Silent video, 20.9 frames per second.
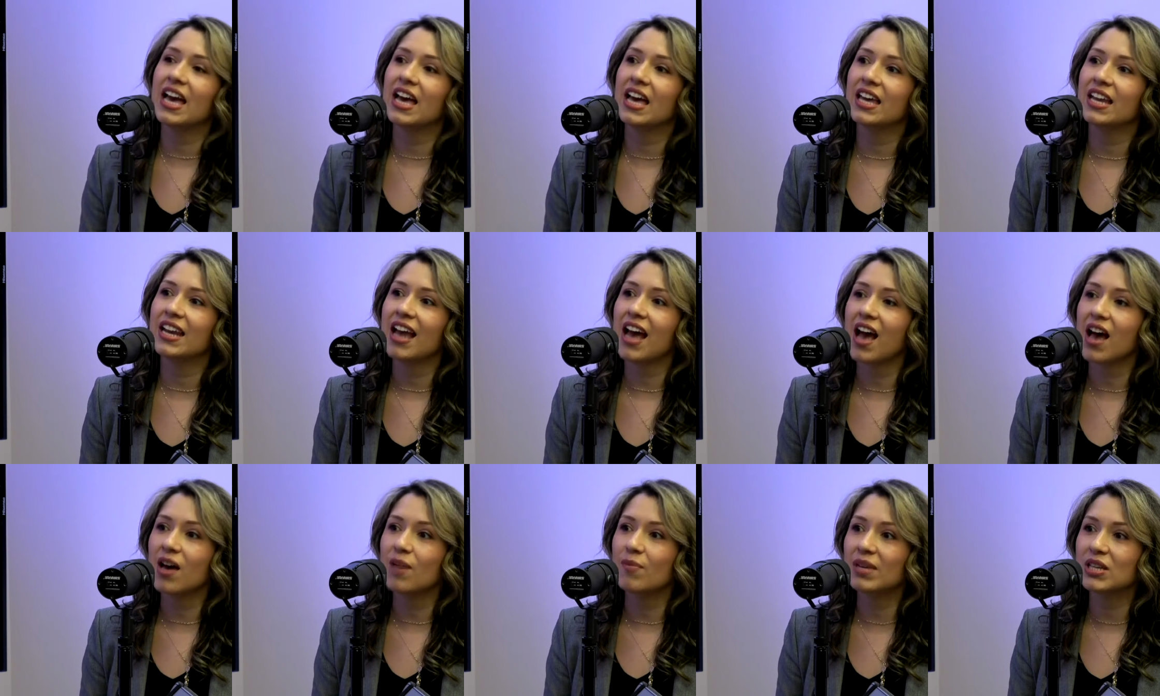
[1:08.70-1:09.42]

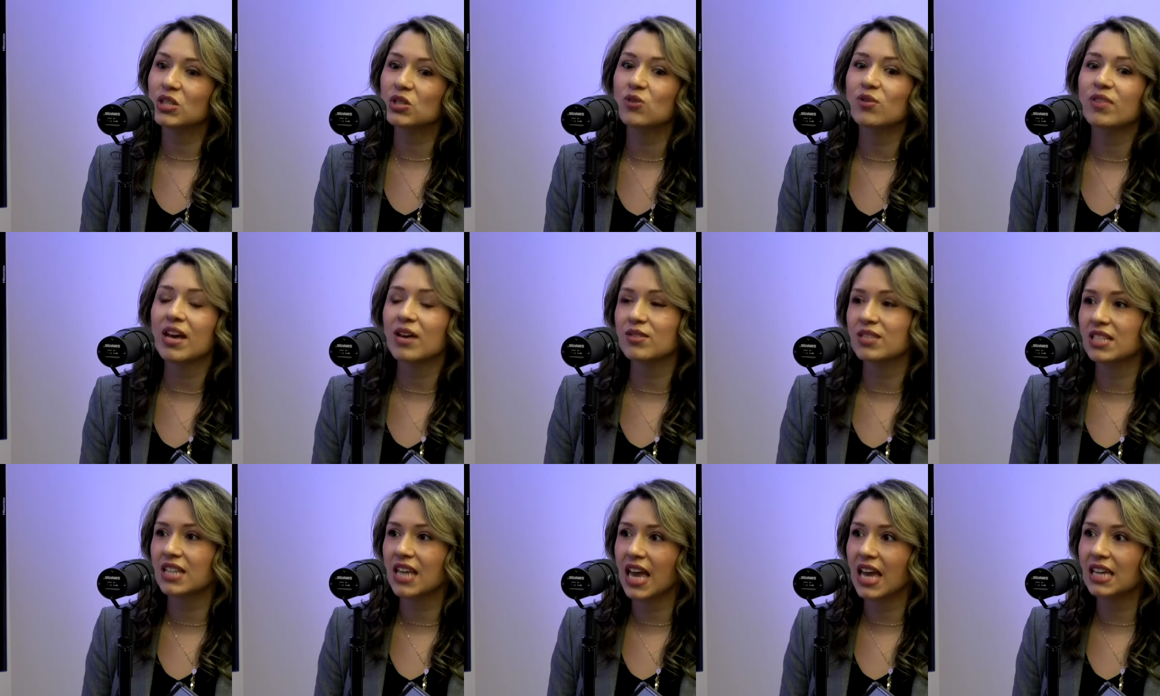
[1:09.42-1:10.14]
And in
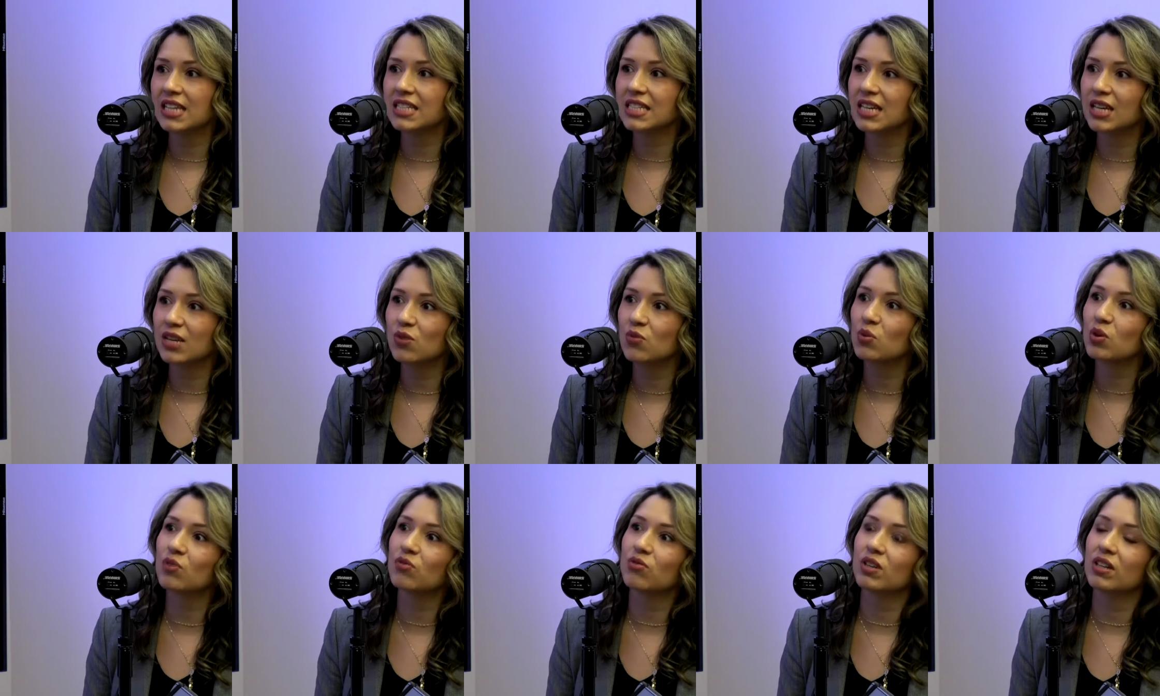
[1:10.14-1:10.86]

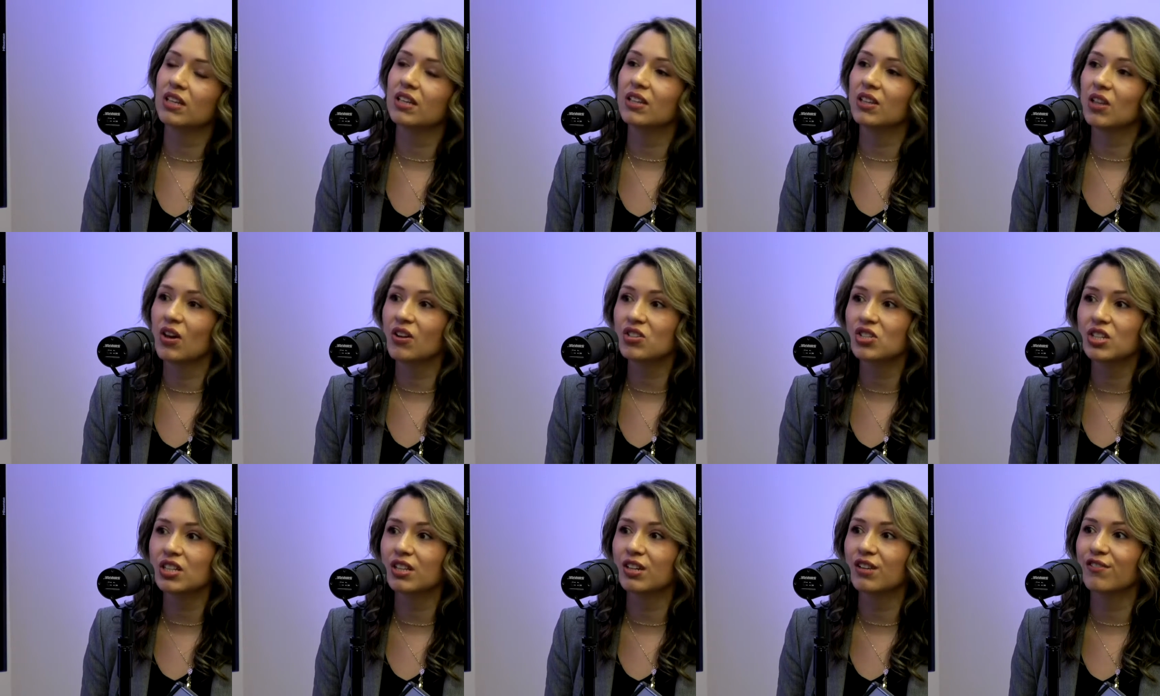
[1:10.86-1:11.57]
2018, we're really
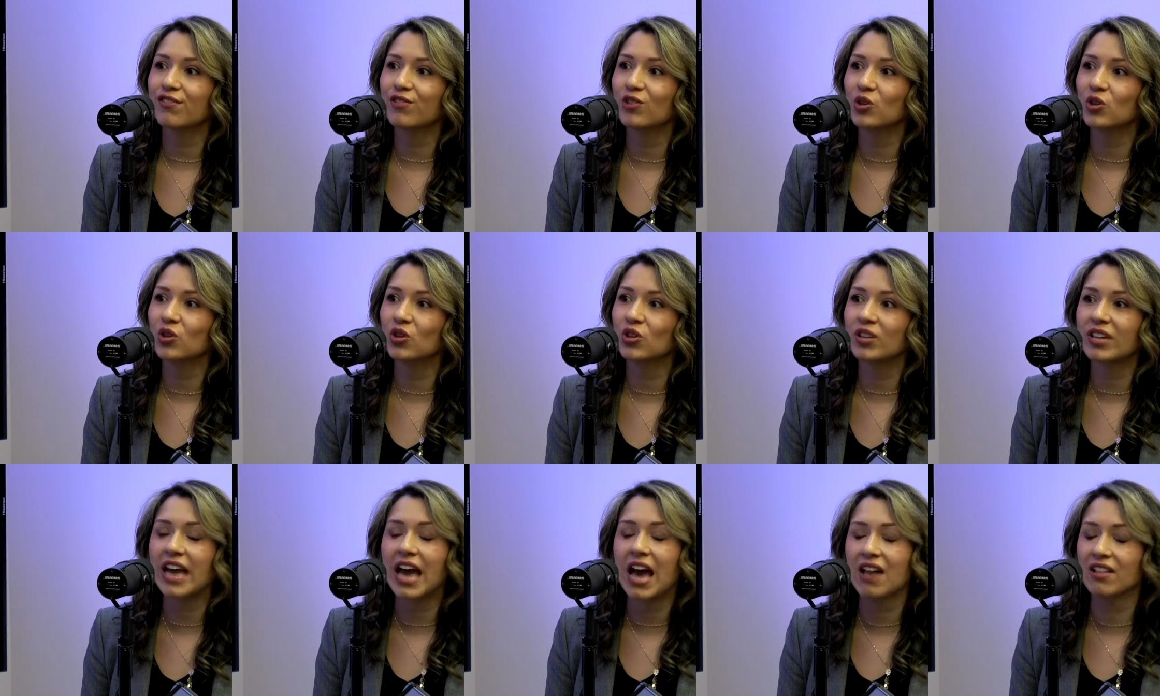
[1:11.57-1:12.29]
launching a
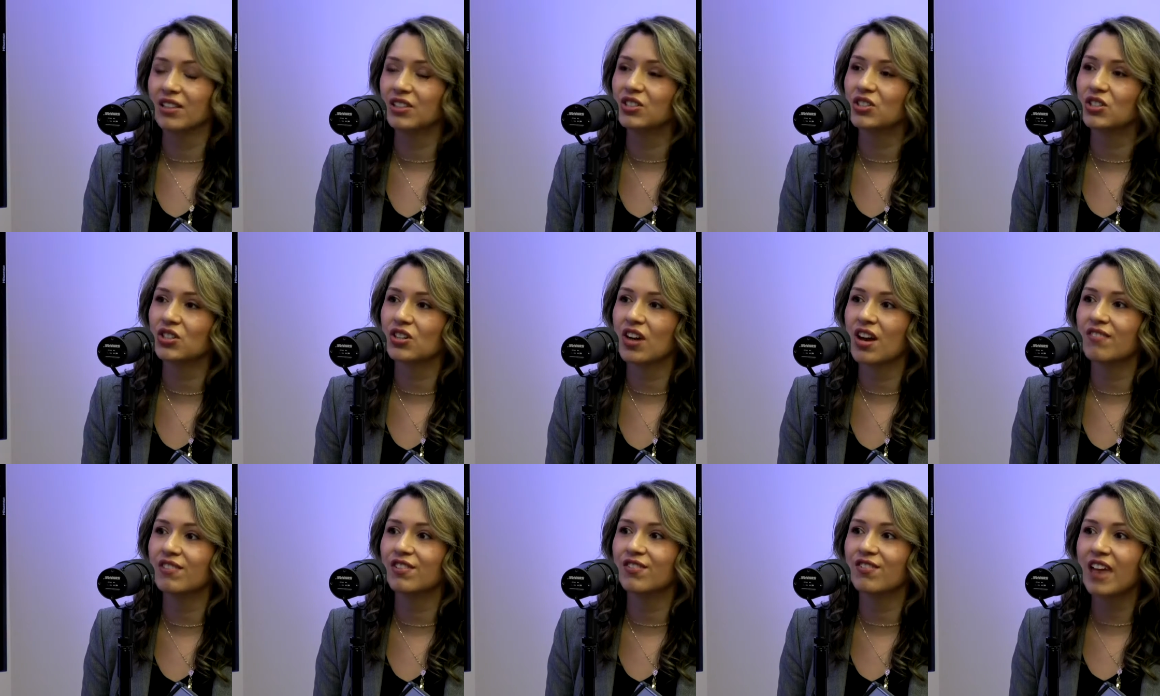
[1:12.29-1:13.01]
full calendar
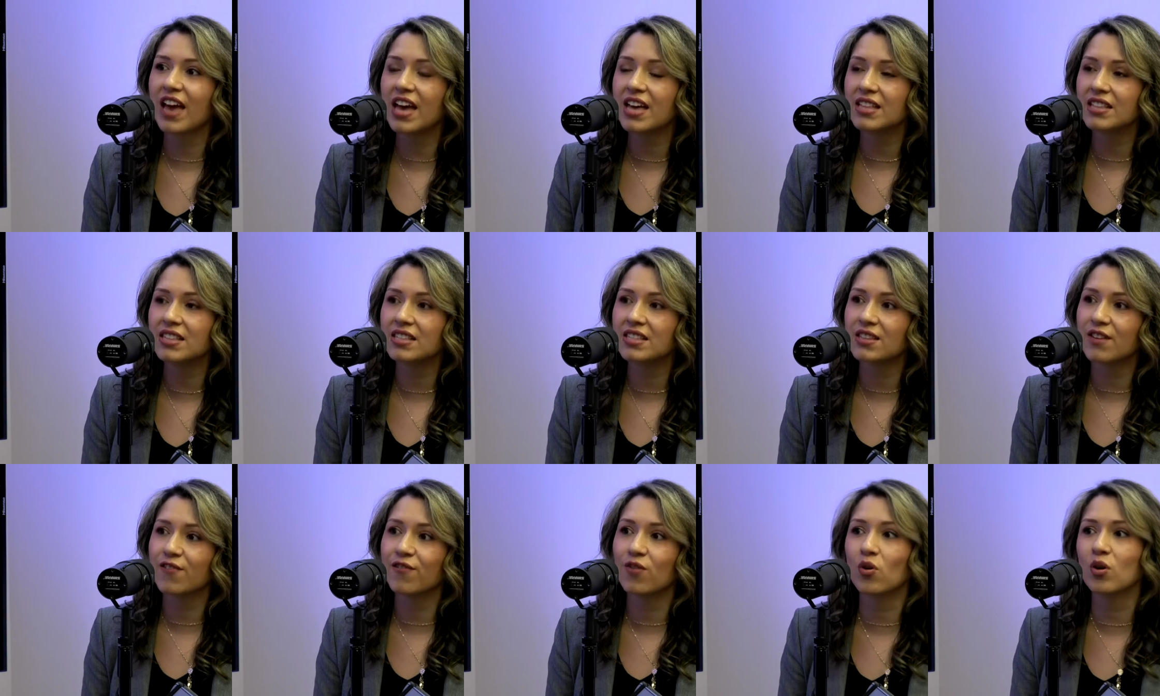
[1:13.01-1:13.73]
of
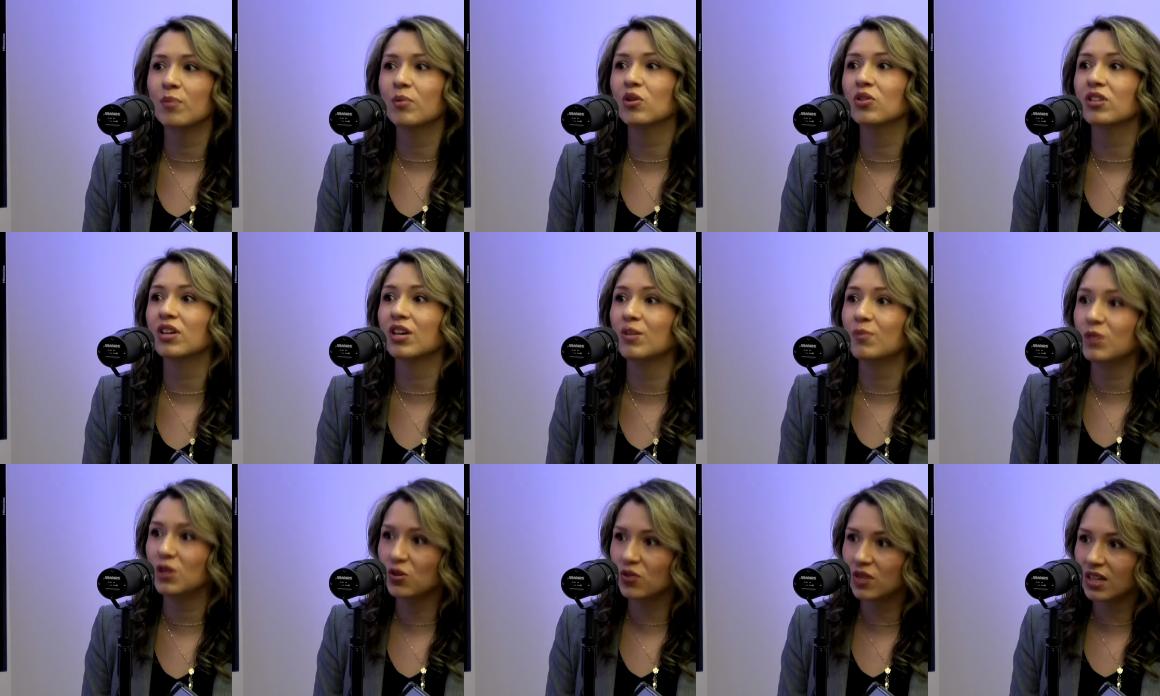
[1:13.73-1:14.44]
events, a formal
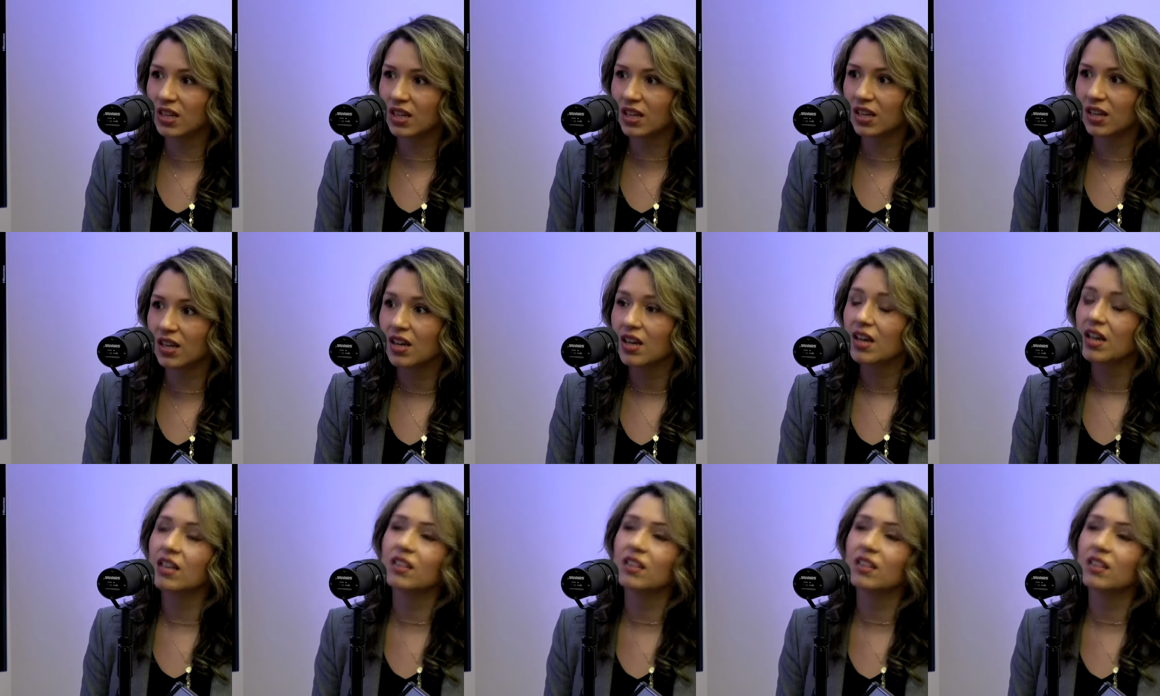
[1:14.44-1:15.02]
community,